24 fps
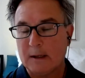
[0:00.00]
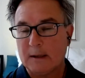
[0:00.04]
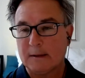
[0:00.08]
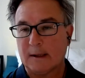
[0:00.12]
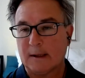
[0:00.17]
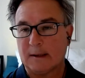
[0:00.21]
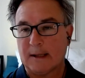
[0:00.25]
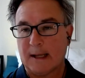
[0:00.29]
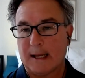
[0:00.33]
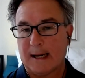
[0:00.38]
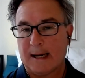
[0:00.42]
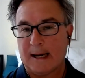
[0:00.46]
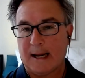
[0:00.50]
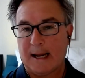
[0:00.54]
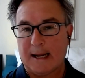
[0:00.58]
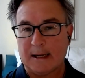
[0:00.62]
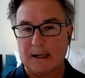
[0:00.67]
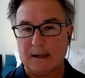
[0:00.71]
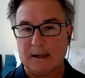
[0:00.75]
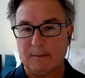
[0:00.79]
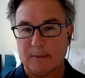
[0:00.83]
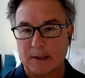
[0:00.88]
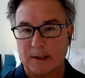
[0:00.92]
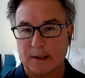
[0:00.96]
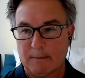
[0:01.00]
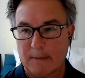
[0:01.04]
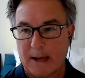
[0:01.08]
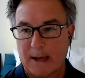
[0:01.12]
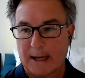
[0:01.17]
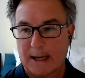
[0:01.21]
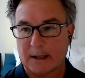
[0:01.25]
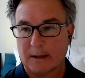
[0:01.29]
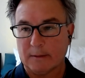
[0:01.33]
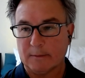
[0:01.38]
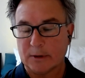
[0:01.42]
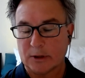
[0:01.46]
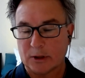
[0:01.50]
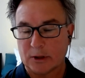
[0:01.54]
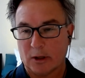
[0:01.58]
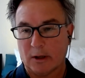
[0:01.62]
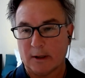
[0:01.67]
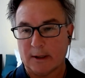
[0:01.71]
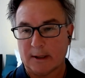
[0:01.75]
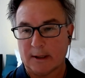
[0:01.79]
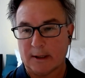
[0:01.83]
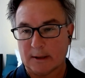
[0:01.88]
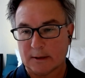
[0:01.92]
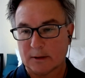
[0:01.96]
that that anti-MAGA
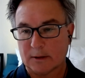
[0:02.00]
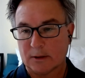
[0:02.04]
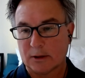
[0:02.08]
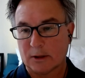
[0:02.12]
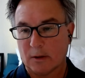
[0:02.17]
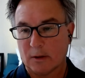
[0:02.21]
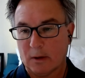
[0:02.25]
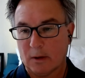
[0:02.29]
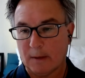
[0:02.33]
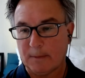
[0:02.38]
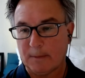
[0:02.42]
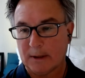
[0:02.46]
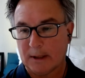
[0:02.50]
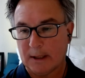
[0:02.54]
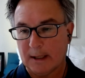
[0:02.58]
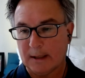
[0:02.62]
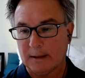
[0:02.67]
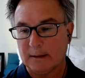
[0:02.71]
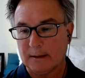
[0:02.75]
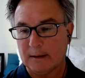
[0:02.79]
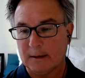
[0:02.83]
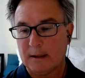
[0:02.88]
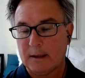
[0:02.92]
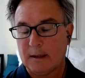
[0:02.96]
majority doesn't show up again.